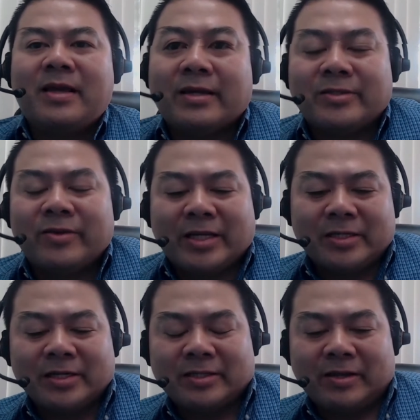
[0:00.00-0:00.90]
Yeah, so
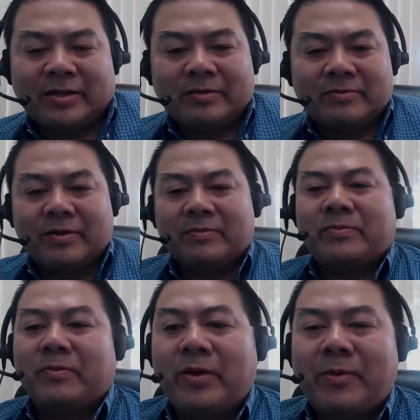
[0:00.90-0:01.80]
actually, is uh,
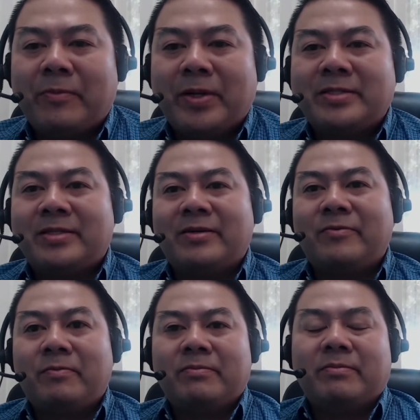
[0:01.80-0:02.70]
one of my best
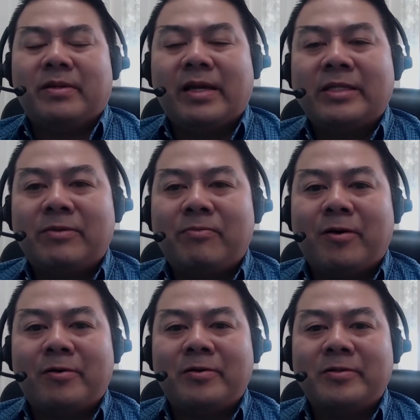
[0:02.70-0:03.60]
agent
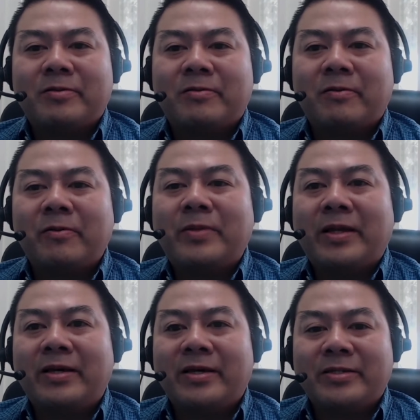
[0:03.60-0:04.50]
partners group
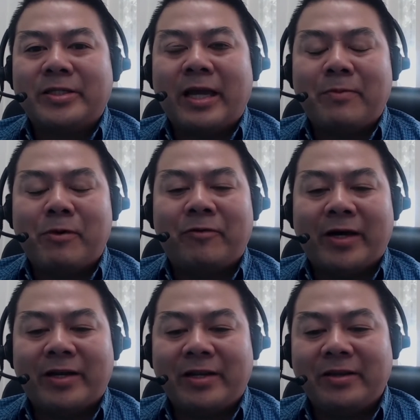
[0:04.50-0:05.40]
that she came up with
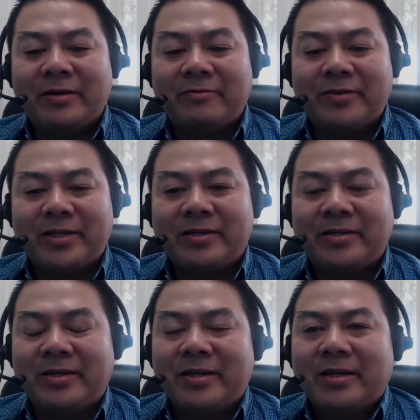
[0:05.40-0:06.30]
the idea of
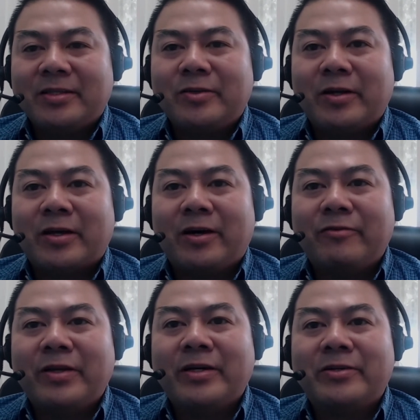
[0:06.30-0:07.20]
doing a
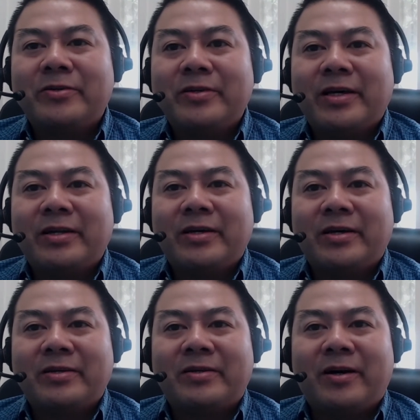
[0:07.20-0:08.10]
coffee huddle at a,
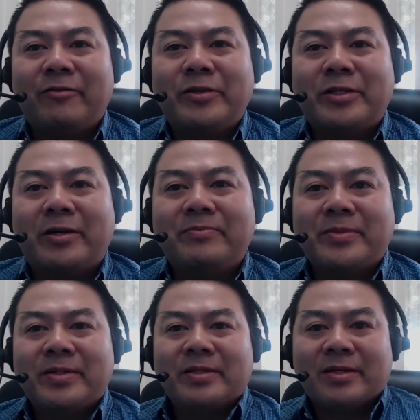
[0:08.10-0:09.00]
a coffee shop.
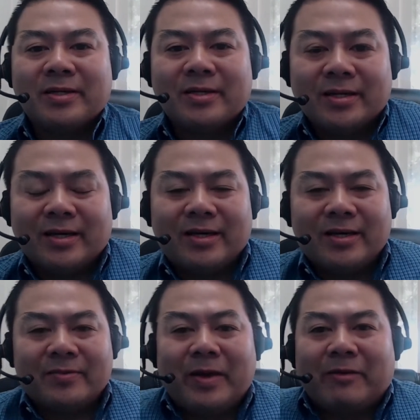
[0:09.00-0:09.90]

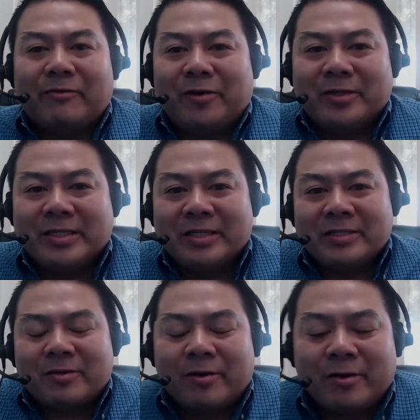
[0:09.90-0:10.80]
Um, at first, it
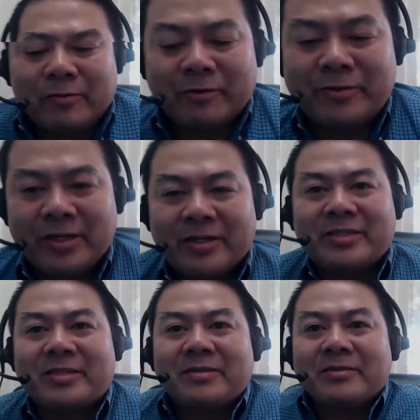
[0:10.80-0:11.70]
just started with
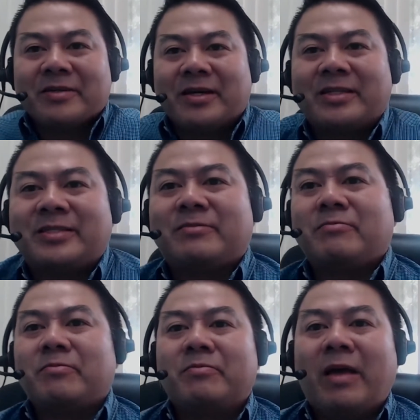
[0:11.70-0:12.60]
just us
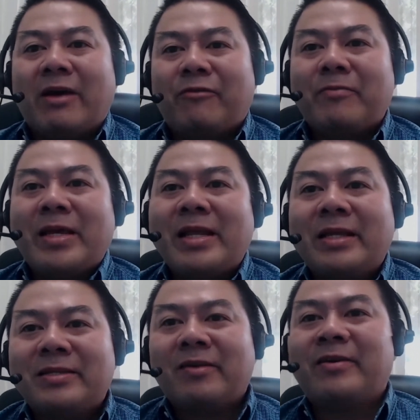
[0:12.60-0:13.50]
having
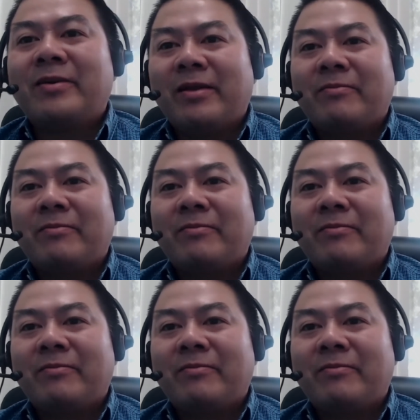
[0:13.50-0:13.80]
meetings there and,